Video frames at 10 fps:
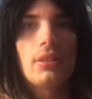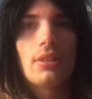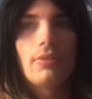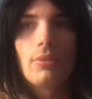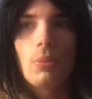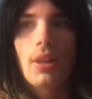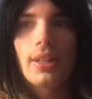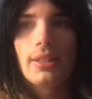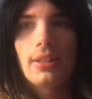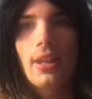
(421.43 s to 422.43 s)
for
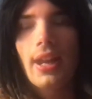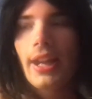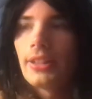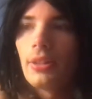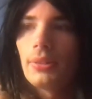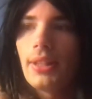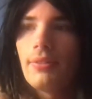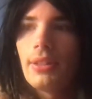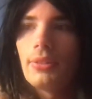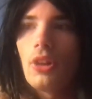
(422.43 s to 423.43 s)
one, I don't live
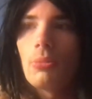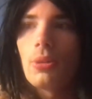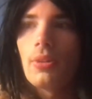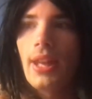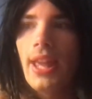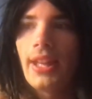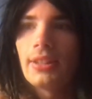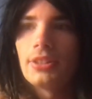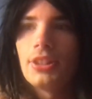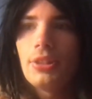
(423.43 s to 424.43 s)
there no more, and
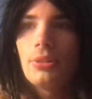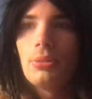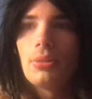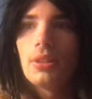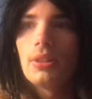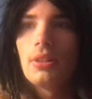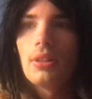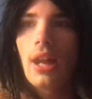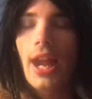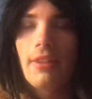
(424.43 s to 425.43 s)
two,
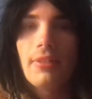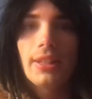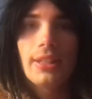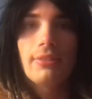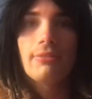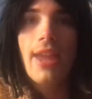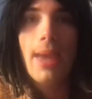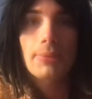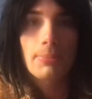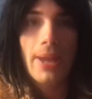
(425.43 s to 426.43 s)
I really ran
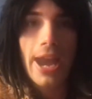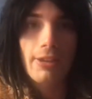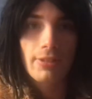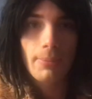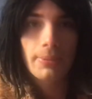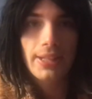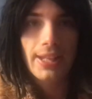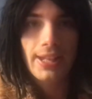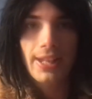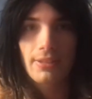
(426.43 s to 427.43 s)
the power up in that
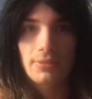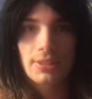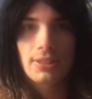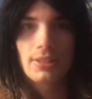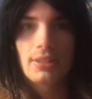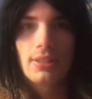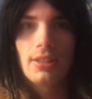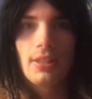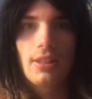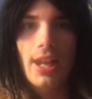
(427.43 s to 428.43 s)
house.
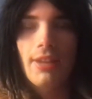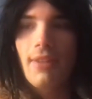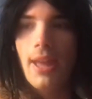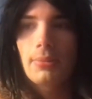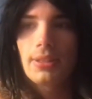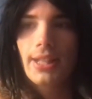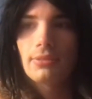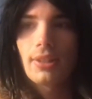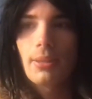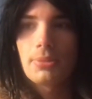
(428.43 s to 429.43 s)
I ran the
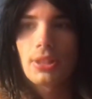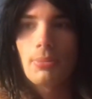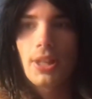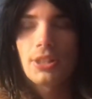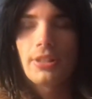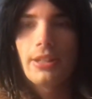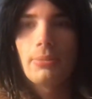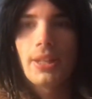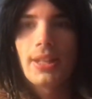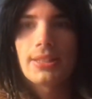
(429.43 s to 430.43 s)
electric up so much in there
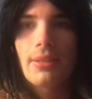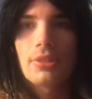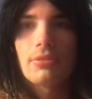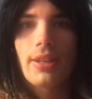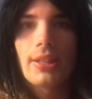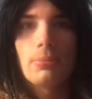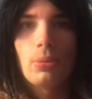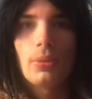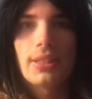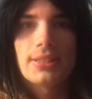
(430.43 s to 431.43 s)
because I was trying to
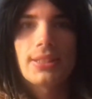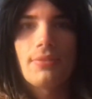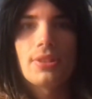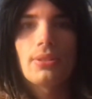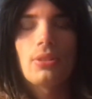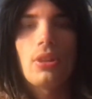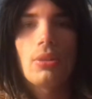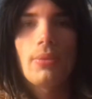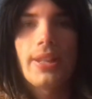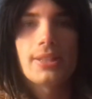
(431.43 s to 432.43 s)
pull in stuff so long
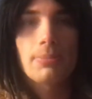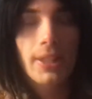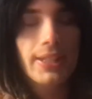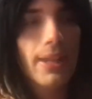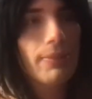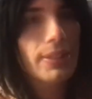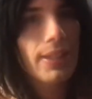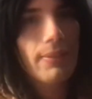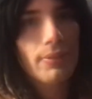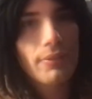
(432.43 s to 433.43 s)
ways. But it never did
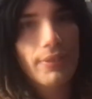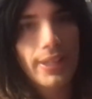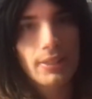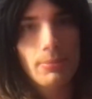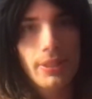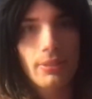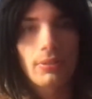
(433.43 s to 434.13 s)
ever affect the bill.